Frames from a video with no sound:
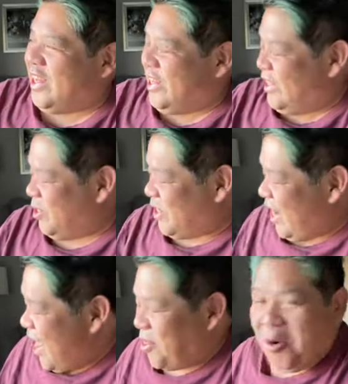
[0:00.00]
So
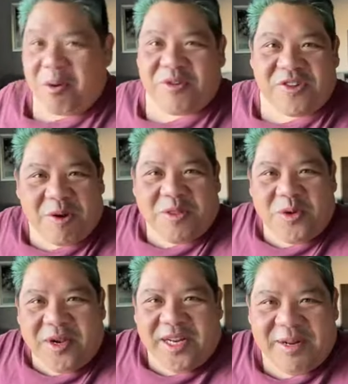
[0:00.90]
today I thought I would share with
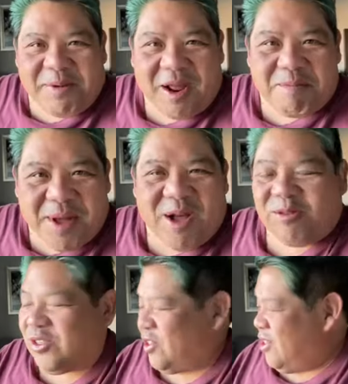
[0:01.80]
you a little bit
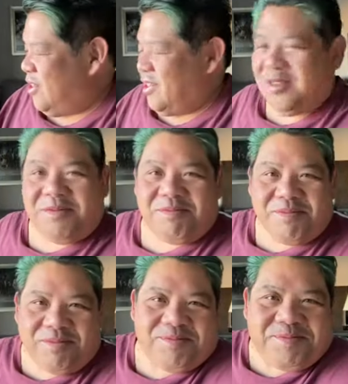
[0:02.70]
about
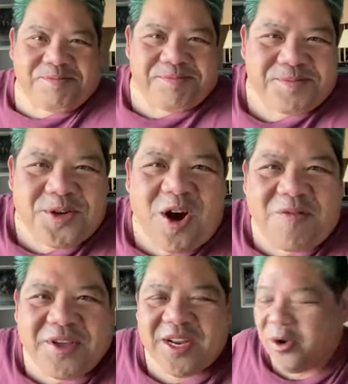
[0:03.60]
coffee in a